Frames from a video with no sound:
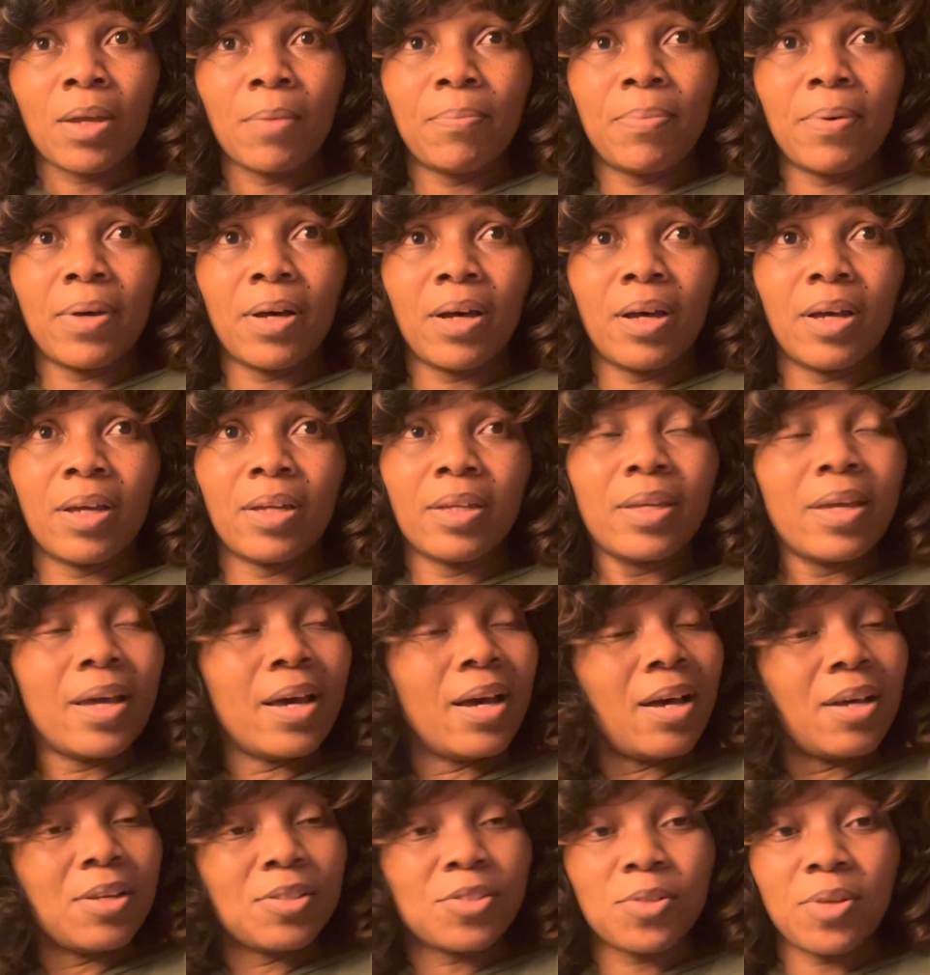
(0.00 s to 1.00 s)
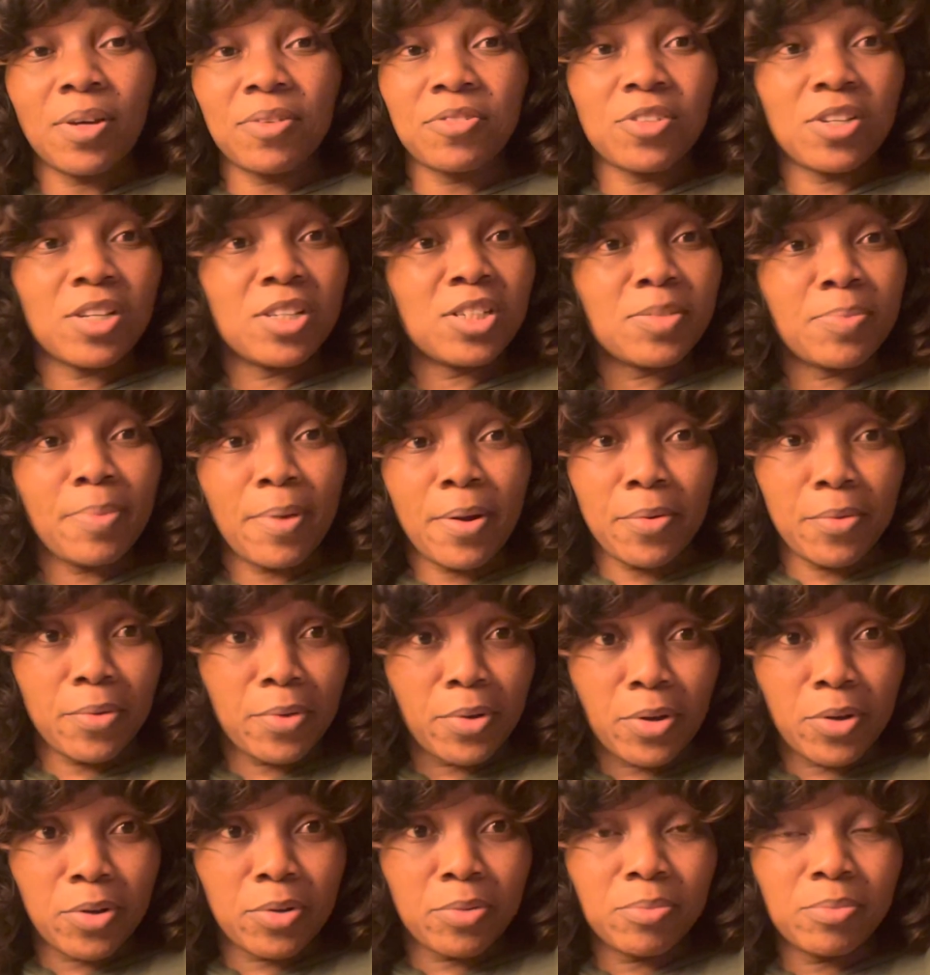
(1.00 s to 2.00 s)
But yeah, so I've changed my
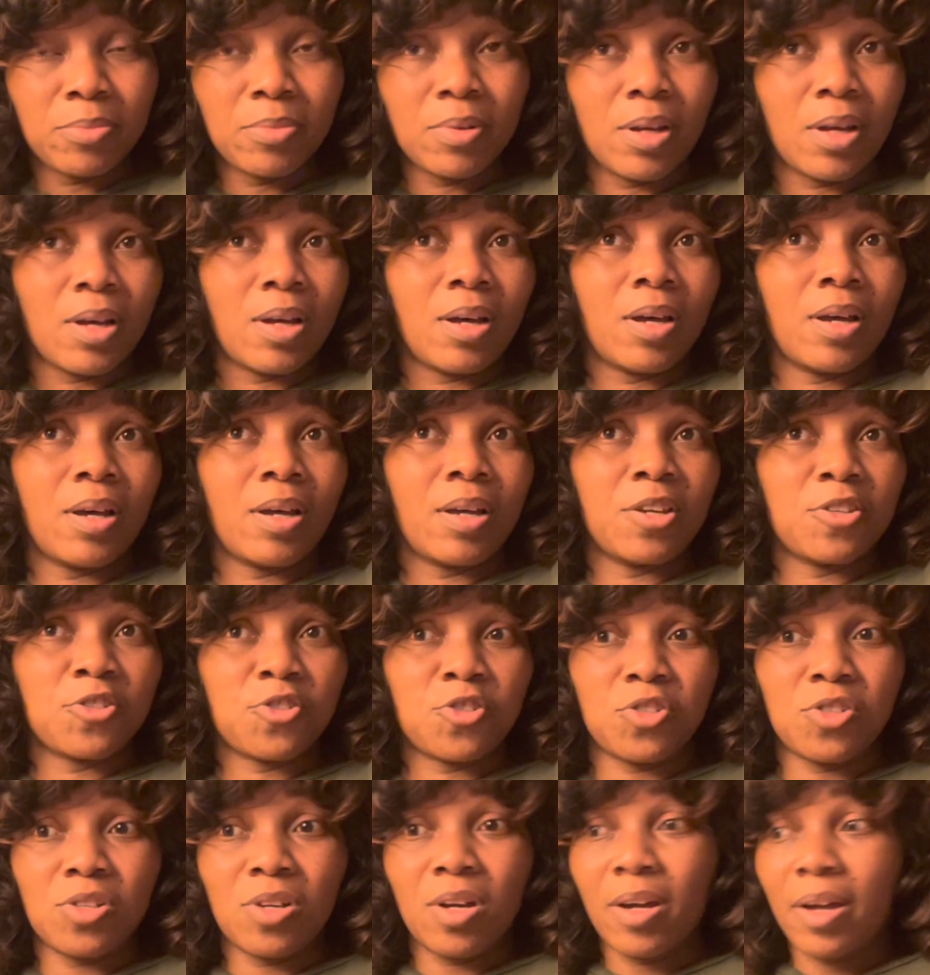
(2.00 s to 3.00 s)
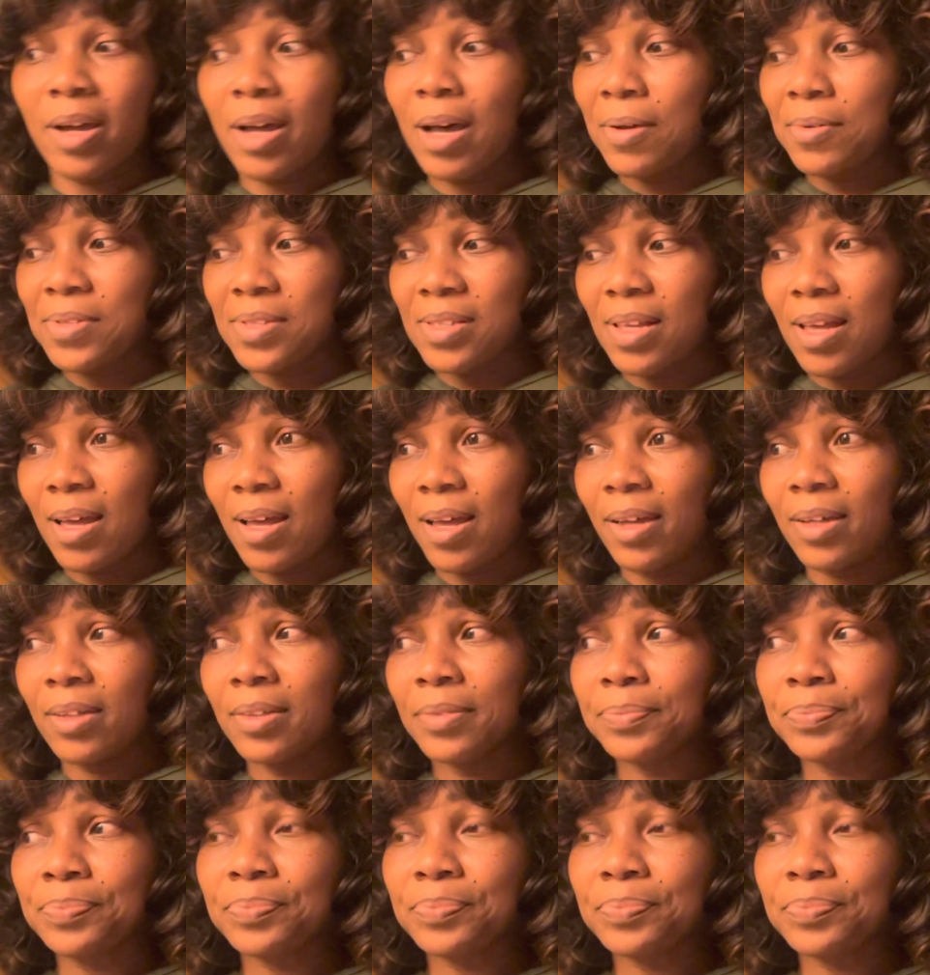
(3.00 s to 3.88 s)
room. It's dark outside.